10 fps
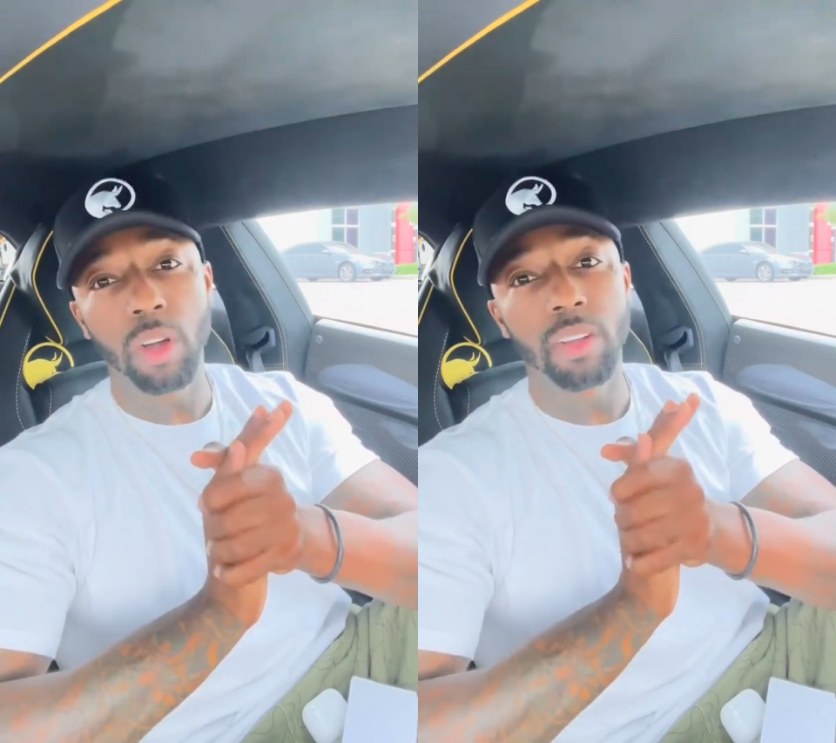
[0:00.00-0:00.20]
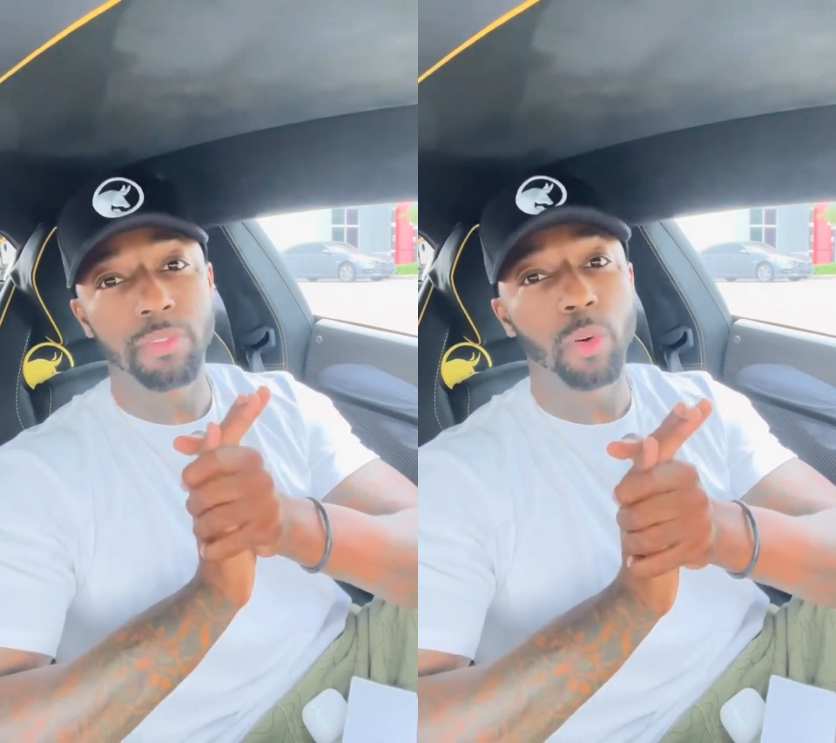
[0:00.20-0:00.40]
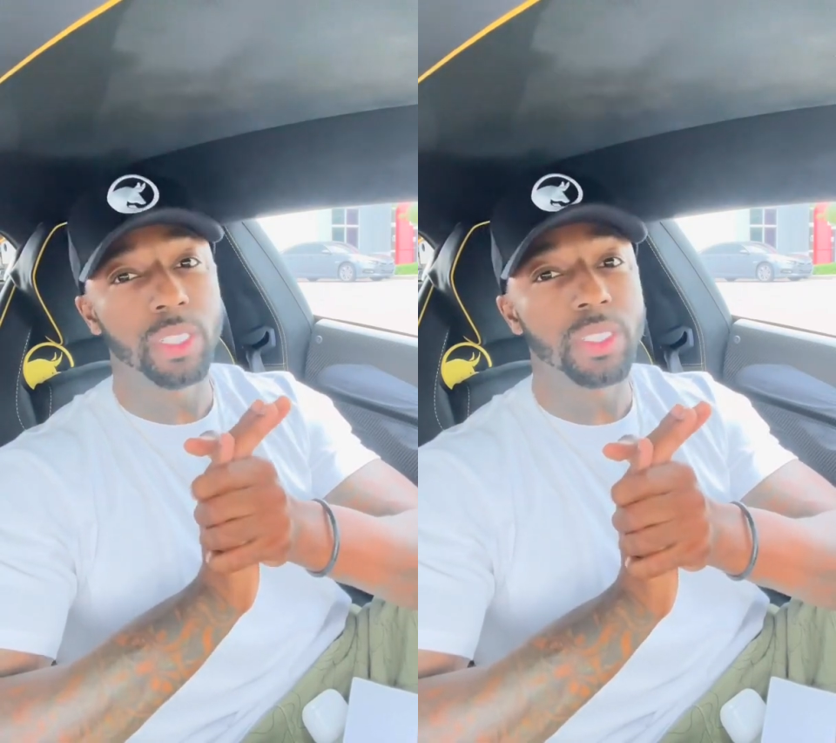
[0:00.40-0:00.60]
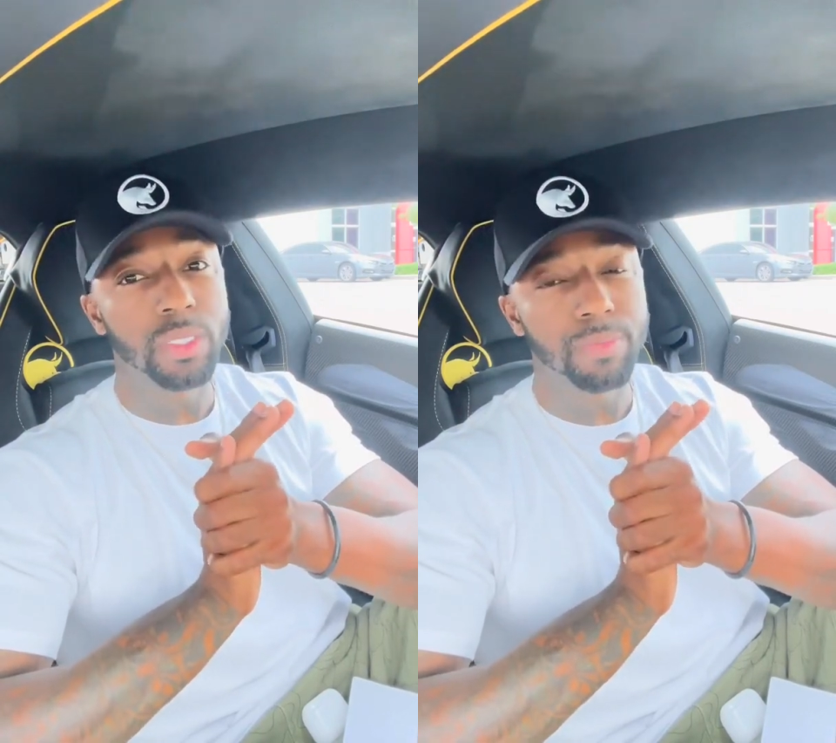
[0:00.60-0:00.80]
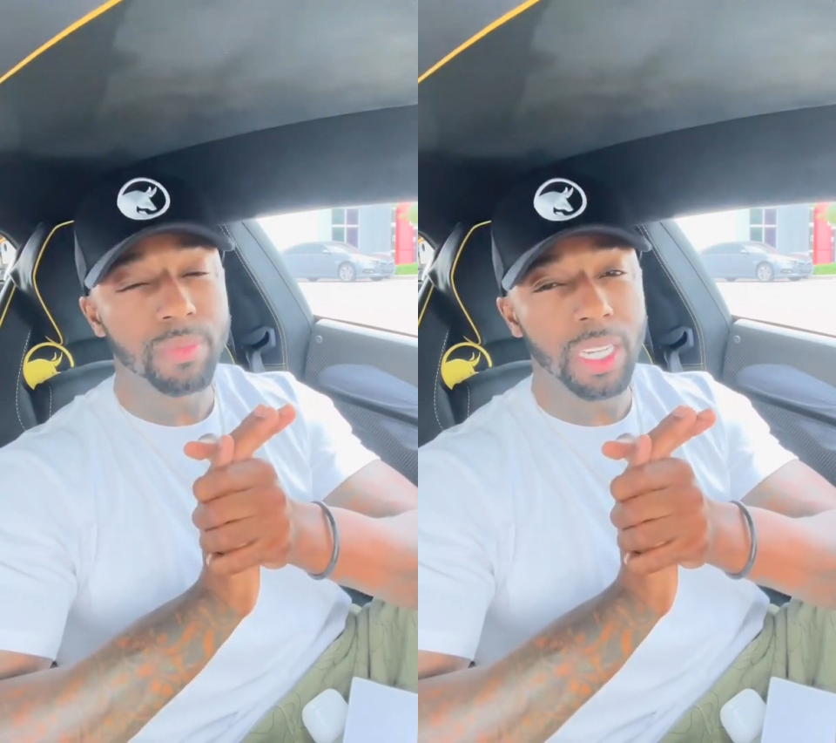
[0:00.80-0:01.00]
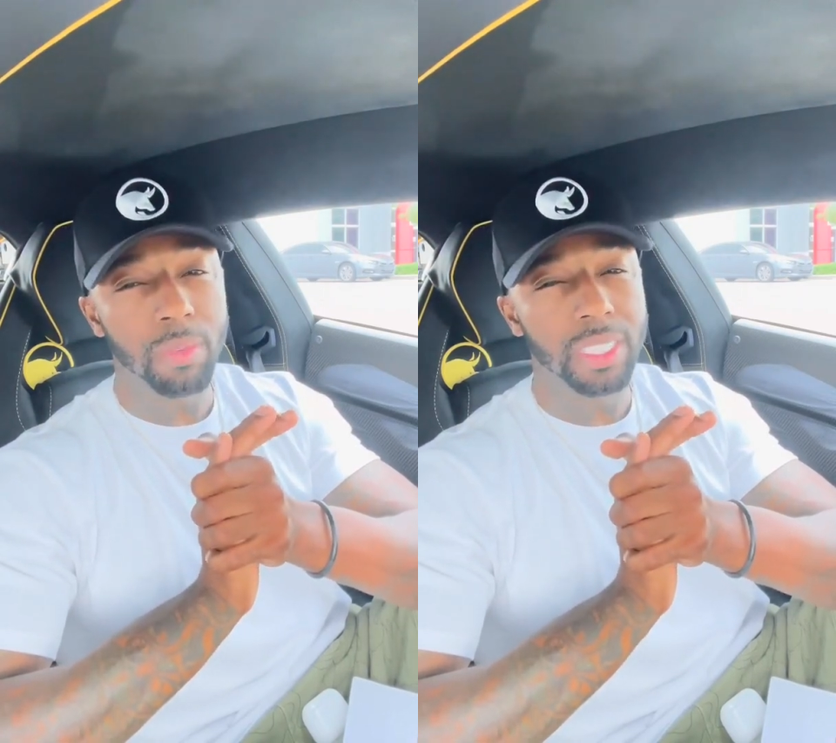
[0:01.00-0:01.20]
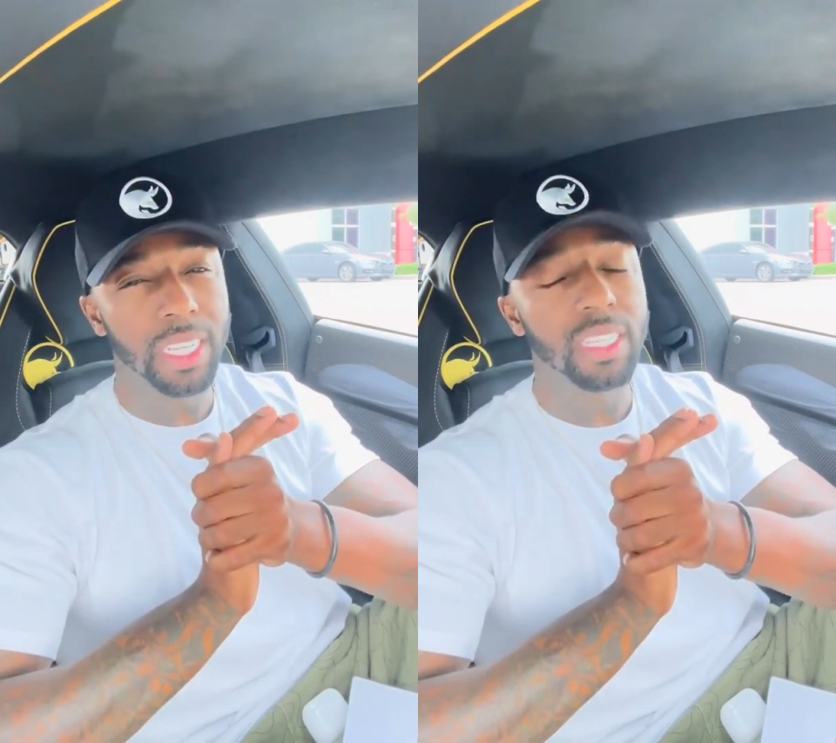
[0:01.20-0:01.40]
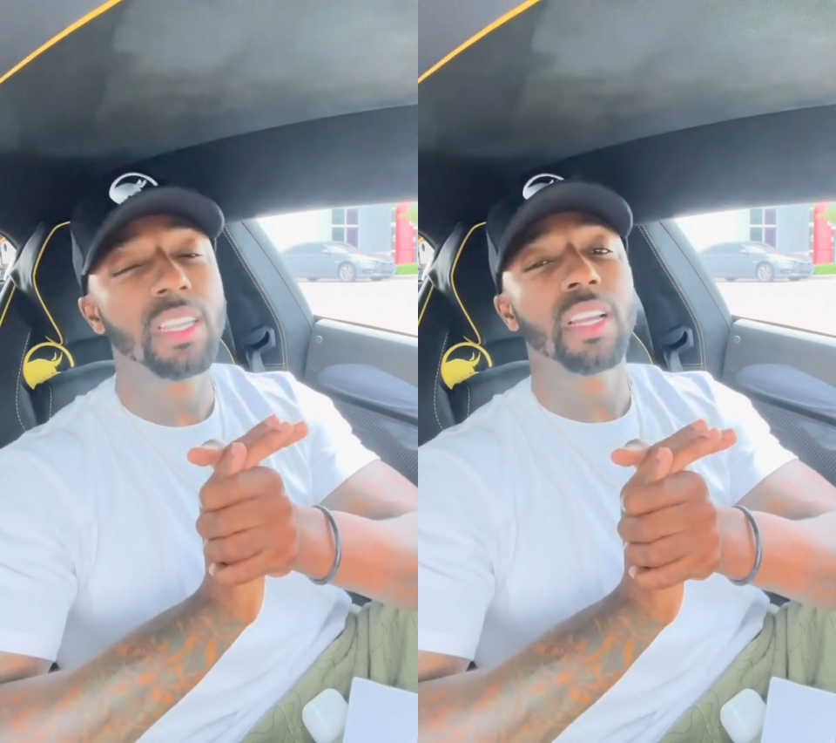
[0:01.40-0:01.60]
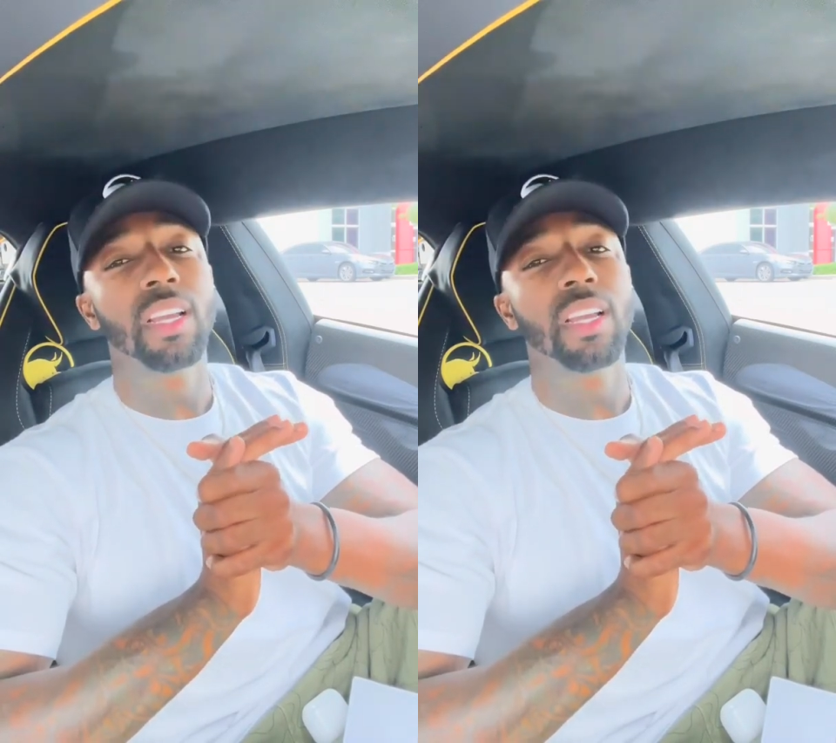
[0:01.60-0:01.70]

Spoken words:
work for you. You know what I'm saying?